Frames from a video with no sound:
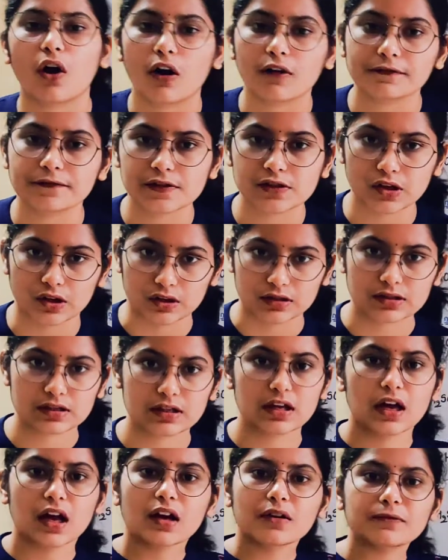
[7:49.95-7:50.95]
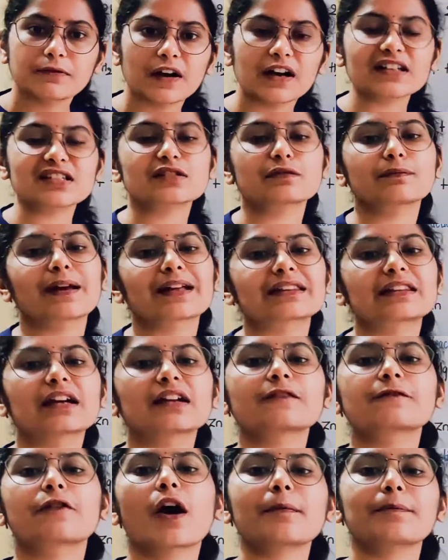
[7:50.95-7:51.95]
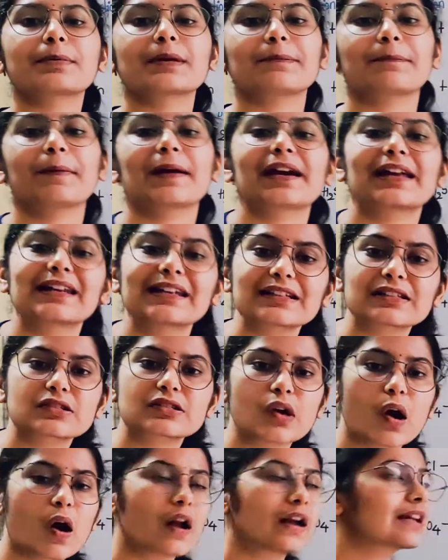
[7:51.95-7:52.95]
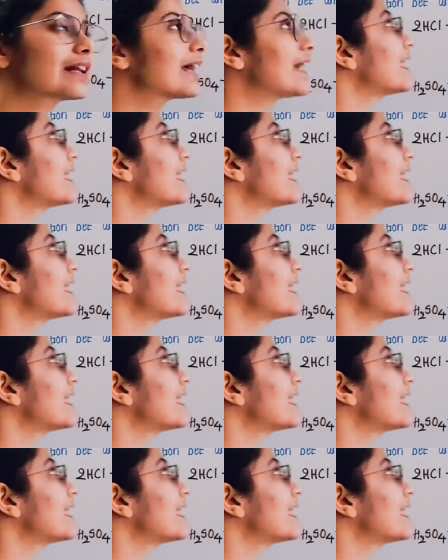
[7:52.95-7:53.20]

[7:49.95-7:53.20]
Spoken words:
of salts. First method for preparing salt